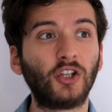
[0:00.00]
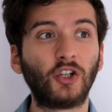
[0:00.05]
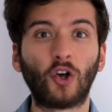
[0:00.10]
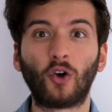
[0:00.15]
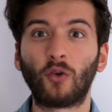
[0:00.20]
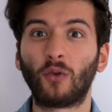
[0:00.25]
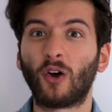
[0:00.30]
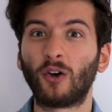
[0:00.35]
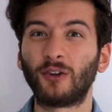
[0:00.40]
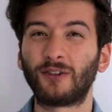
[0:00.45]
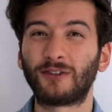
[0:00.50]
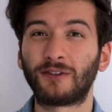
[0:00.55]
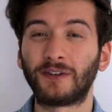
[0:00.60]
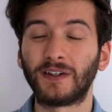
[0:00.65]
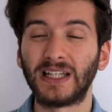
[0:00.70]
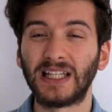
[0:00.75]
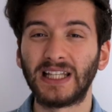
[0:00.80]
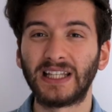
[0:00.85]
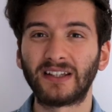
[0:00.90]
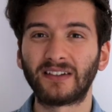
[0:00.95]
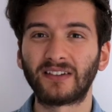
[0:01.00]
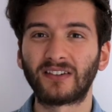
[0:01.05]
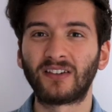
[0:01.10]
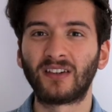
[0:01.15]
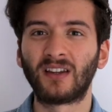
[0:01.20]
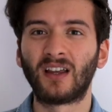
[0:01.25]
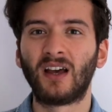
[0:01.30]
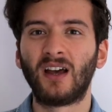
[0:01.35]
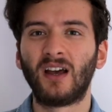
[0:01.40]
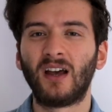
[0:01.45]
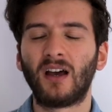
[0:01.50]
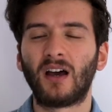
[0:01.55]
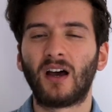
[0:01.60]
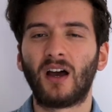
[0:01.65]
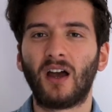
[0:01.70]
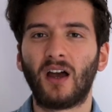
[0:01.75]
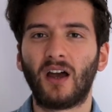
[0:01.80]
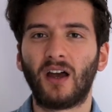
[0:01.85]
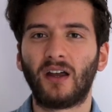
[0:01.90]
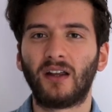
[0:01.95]
you know, those feelings,
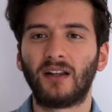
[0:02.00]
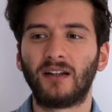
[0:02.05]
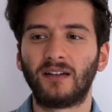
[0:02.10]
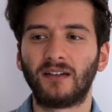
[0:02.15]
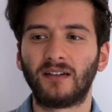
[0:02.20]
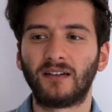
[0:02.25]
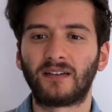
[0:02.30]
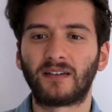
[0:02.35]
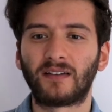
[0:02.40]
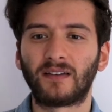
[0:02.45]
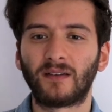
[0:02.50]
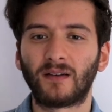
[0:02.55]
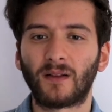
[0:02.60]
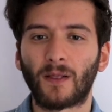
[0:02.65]
and